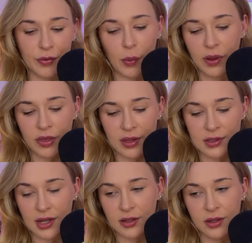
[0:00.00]
throwing
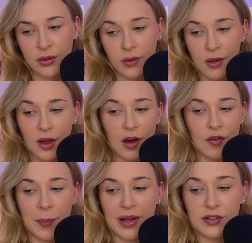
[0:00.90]
things at you,
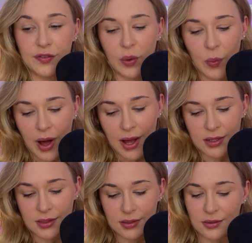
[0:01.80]
for better, for
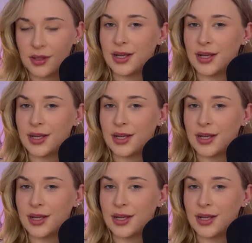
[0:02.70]
worse.